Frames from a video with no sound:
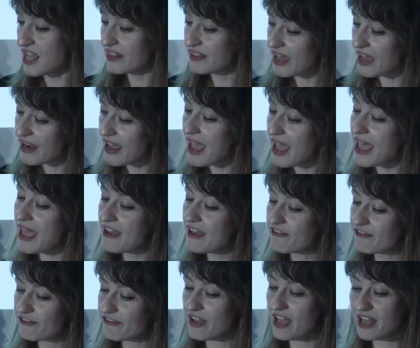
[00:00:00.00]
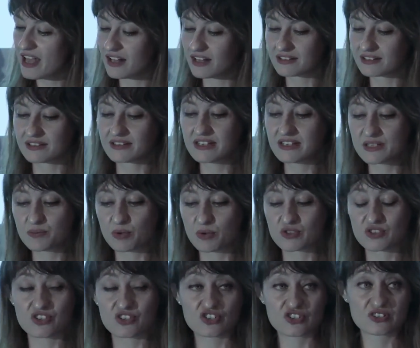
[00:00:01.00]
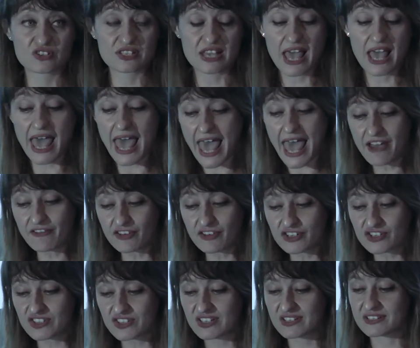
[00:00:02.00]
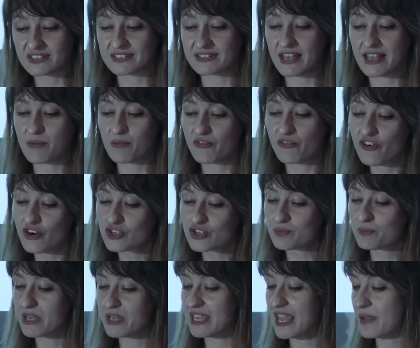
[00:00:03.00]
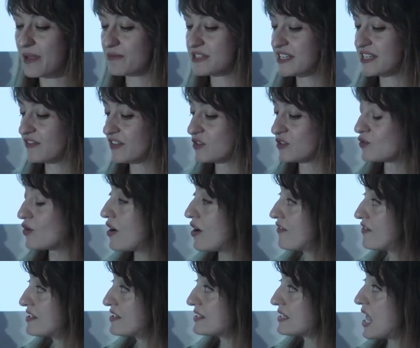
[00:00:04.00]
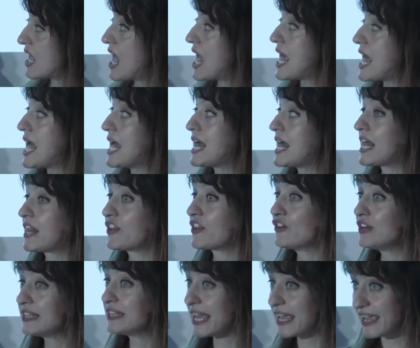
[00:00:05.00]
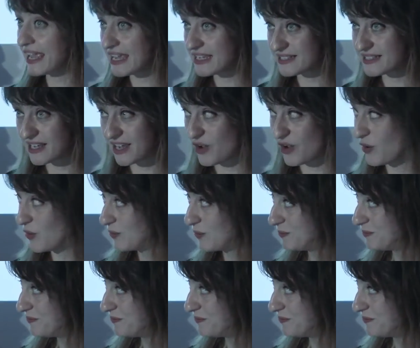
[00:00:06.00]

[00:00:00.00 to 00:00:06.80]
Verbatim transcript: that have held these positions ever since they first became civil servants three decades ago.